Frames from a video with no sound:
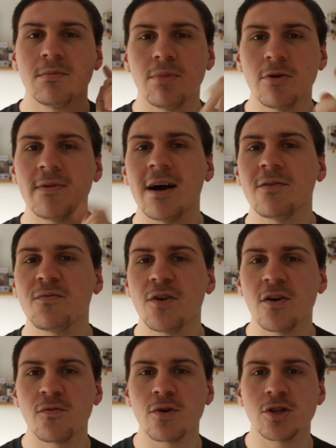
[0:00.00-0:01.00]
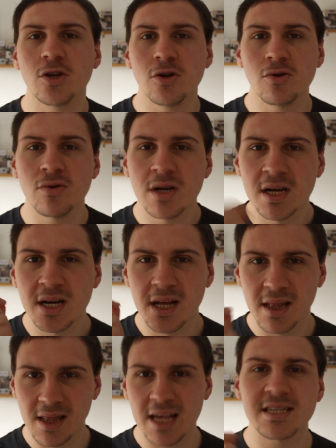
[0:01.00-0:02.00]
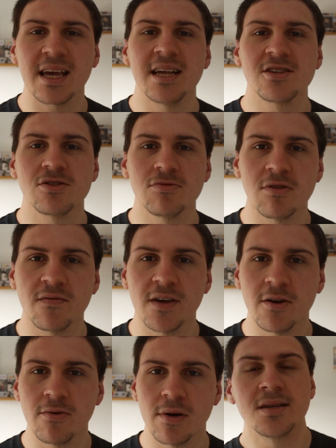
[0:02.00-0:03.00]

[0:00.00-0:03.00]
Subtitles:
But without further ado, let's get into the review.